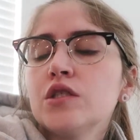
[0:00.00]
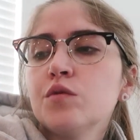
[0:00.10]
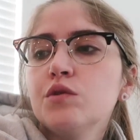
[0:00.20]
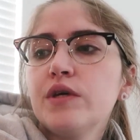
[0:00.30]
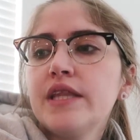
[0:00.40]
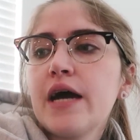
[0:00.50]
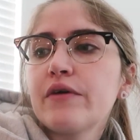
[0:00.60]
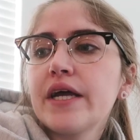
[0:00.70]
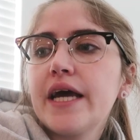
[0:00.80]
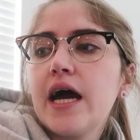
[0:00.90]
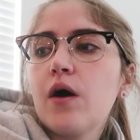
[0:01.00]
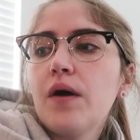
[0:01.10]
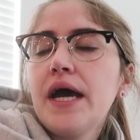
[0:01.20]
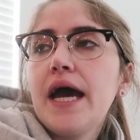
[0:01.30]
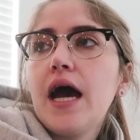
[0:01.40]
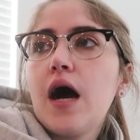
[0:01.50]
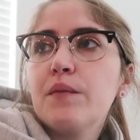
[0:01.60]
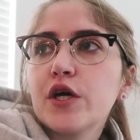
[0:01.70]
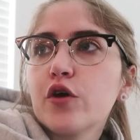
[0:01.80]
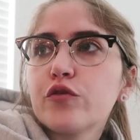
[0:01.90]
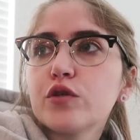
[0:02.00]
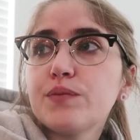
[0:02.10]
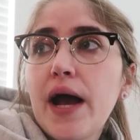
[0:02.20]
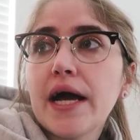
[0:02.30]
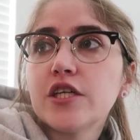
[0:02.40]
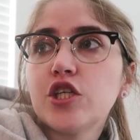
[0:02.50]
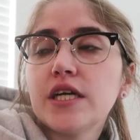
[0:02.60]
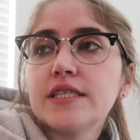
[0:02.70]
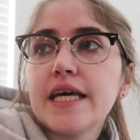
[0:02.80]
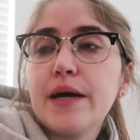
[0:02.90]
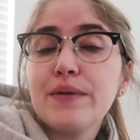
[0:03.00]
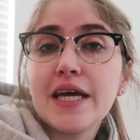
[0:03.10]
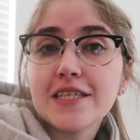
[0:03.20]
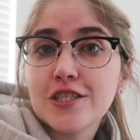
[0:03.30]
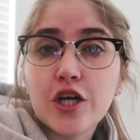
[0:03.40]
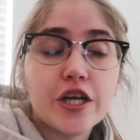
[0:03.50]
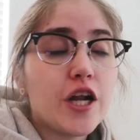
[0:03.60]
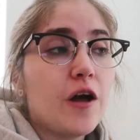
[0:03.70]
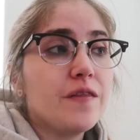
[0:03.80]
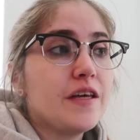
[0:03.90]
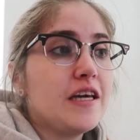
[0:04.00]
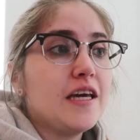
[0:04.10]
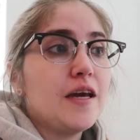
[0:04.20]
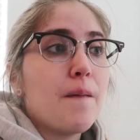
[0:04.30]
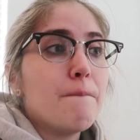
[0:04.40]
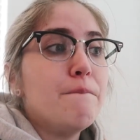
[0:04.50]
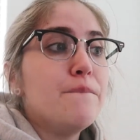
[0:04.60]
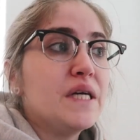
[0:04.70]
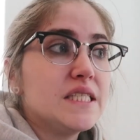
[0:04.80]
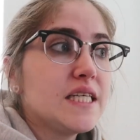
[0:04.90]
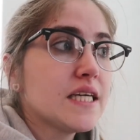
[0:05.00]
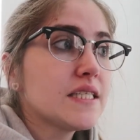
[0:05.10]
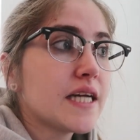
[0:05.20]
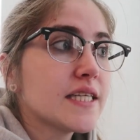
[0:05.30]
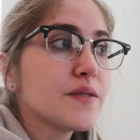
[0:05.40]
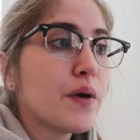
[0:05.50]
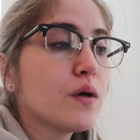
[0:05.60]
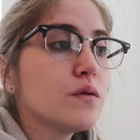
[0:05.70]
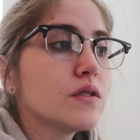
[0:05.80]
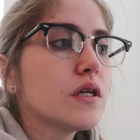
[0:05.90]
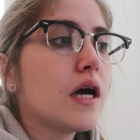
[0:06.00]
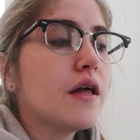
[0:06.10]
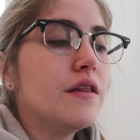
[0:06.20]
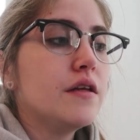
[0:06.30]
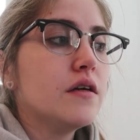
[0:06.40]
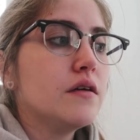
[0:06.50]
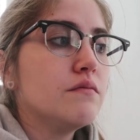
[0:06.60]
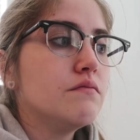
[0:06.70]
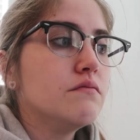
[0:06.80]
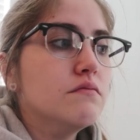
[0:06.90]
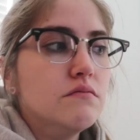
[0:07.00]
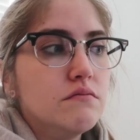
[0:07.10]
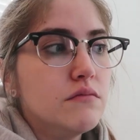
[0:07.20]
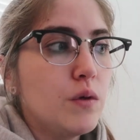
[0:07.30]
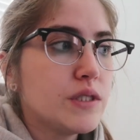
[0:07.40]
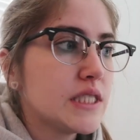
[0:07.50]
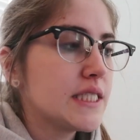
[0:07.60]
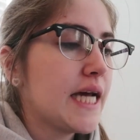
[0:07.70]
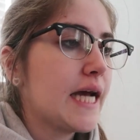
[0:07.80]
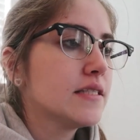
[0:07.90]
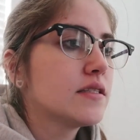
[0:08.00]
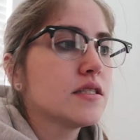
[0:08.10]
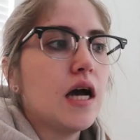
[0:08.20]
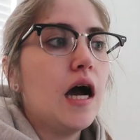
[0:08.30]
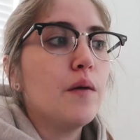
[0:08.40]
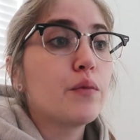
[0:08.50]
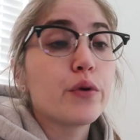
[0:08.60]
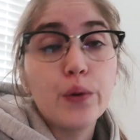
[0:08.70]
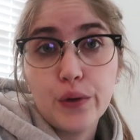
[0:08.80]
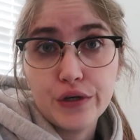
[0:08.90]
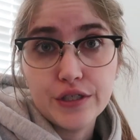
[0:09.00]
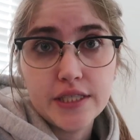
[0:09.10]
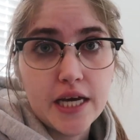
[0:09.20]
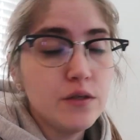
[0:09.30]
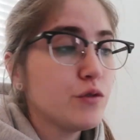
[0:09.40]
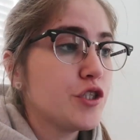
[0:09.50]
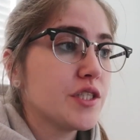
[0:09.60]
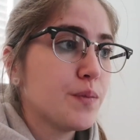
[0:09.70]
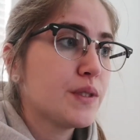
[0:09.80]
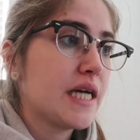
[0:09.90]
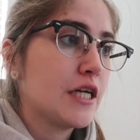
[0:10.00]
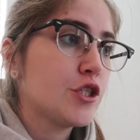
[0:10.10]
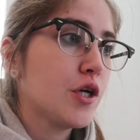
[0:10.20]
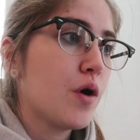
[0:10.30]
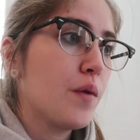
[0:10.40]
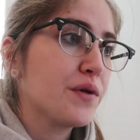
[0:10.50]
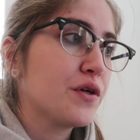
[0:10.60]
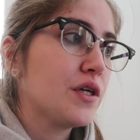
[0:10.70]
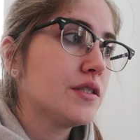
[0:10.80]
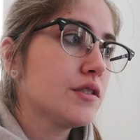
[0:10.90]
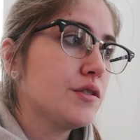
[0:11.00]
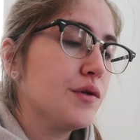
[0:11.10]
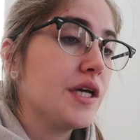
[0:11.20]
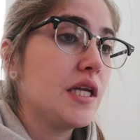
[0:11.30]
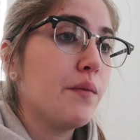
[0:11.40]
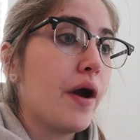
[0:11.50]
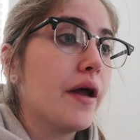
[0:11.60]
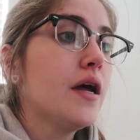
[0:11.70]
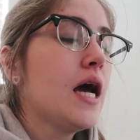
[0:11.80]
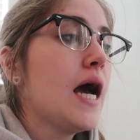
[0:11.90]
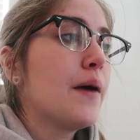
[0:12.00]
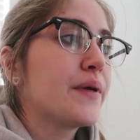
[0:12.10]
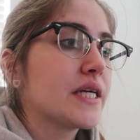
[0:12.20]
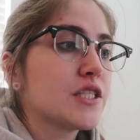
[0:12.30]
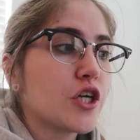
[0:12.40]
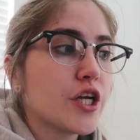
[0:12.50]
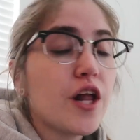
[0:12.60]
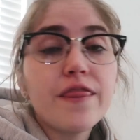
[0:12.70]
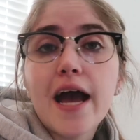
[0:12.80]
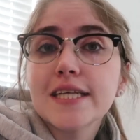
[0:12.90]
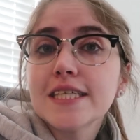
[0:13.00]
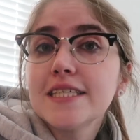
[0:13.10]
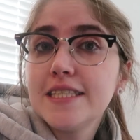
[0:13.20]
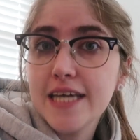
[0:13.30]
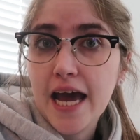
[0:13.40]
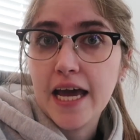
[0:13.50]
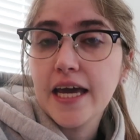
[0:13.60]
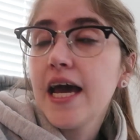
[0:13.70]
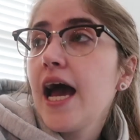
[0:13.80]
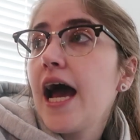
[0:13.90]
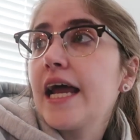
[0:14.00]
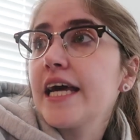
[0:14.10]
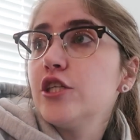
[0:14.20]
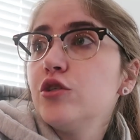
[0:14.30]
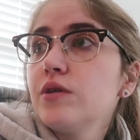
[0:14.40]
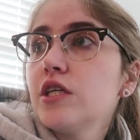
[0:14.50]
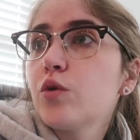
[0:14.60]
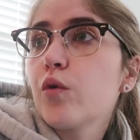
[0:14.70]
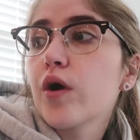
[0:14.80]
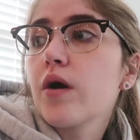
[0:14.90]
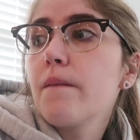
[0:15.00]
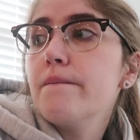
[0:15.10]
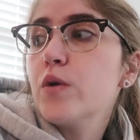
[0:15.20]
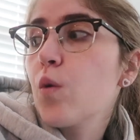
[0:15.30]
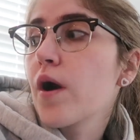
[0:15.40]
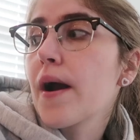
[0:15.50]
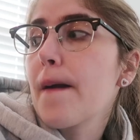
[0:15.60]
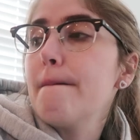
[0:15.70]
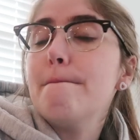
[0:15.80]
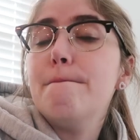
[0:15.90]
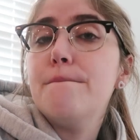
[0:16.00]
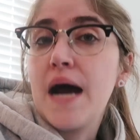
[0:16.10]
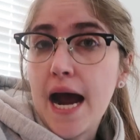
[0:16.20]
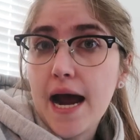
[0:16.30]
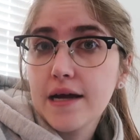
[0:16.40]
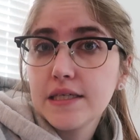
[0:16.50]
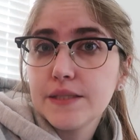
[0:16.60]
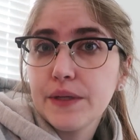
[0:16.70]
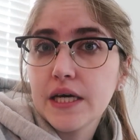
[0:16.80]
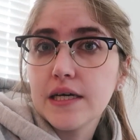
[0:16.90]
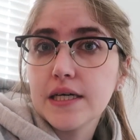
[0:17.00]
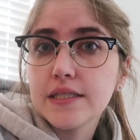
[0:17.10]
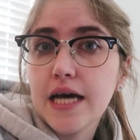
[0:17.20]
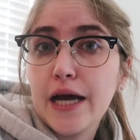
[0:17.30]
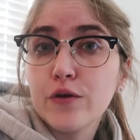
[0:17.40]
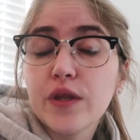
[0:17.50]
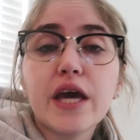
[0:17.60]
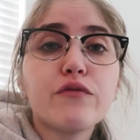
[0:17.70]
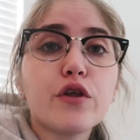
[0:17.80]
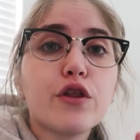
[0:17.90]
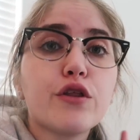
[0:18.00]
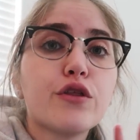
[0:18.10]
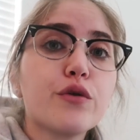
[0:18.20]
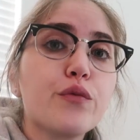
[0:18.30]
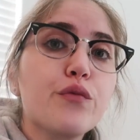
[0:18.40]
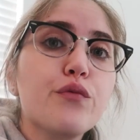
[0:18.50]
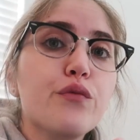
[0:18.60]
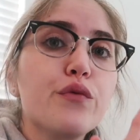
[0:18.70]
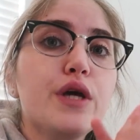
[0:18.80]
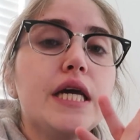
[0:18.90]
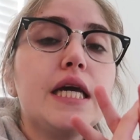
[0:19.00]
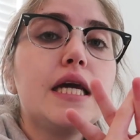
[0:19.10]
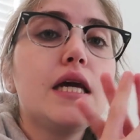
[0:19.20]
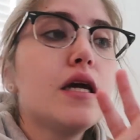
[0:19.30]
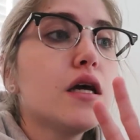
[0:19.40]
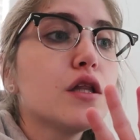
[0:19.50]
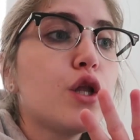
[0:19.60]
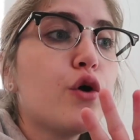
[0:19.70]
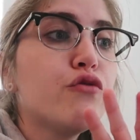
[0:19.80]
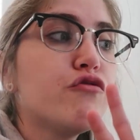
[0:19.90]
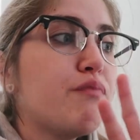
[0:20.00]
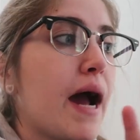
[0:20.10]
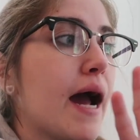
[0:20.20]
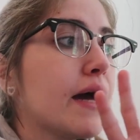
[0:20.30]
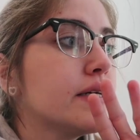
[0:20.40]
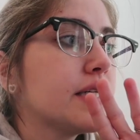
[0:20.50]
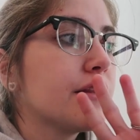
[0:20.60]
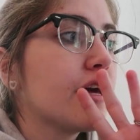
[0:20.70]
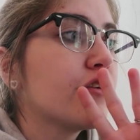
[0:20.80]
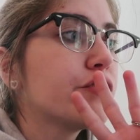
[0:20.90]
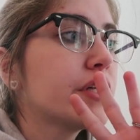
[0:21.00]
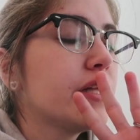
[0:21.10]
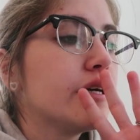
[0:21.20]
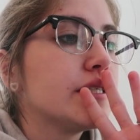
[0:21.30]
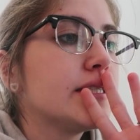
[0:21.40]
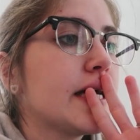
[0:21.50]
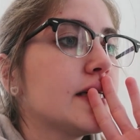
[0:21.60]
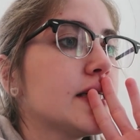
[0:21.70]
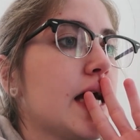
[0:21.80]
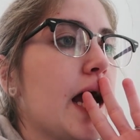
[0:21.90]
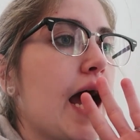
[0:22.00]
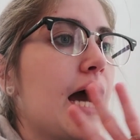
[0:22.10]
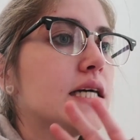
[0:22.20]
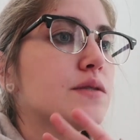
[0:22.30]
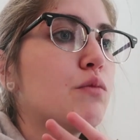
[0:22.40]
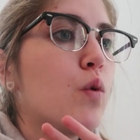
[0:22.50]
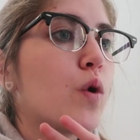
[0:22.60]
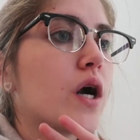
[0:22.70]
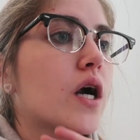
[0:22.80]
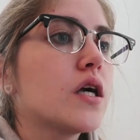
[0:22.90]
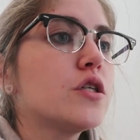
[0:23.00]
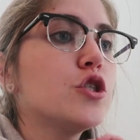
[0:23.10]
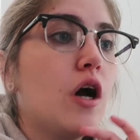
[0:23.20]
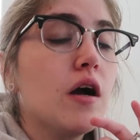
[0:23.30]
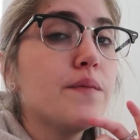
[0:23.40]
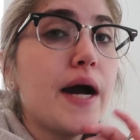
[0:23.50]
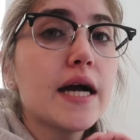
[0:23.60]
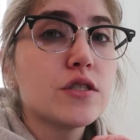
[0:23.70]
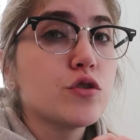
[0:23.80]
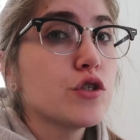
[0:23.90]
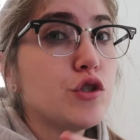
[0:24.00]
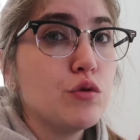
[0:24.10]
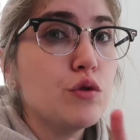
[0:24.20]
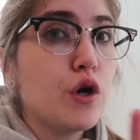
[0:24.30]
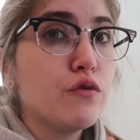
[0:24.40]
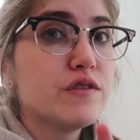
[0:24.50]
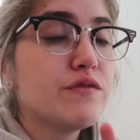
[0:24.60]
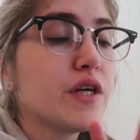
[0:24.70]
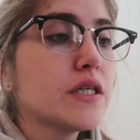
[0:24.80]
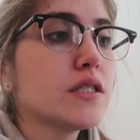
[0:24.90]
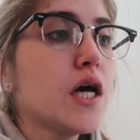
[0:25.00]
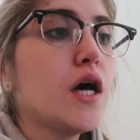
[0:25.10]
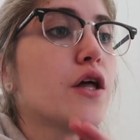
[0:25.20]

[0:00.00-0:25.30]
So I'm doing that right now. I'm gonna go through those packages and I'm gonna get started on the busiest, I suppose, the most intense uh, pre-order scent, which is the pistachio almond cookies and zucchini bread. I'm gonna get started on that today. And I do need to order more bags because I only have three loaf bags, and thankfully this scent has more chunk bags. There's only two loaves of this.